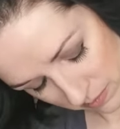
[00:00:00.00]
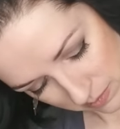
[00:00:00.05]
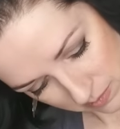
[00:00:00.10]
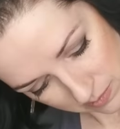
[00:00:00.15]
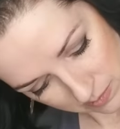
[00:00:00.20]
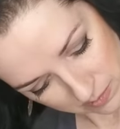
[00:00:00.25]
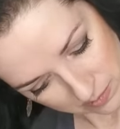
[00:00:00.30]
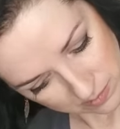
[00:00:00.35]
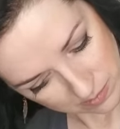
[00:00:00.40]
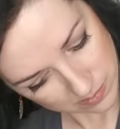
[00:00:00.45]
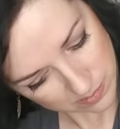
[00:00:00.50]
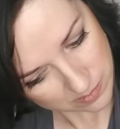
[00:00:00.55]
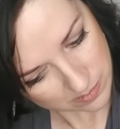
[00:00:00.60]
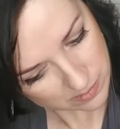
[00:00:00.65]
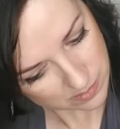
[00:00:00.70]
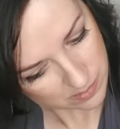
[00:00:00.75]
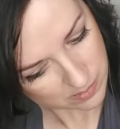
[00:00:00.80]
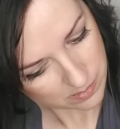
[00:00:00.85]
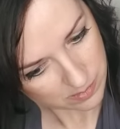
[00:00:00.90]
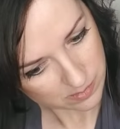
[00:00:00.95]

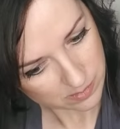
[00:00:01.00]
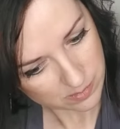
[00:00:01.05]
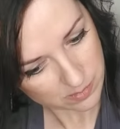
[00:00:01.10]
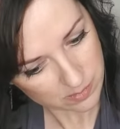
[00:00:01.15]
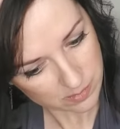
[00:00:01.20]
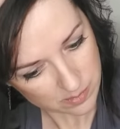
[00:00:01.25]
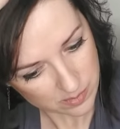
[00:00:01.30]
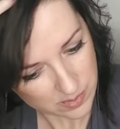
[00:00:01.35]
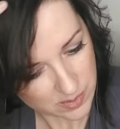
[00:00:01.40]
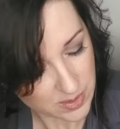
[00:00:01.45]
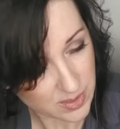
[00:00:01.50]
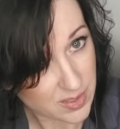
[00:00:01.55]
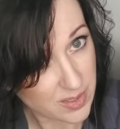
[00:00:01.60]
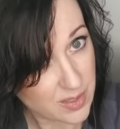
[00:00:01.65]
(no one is talking)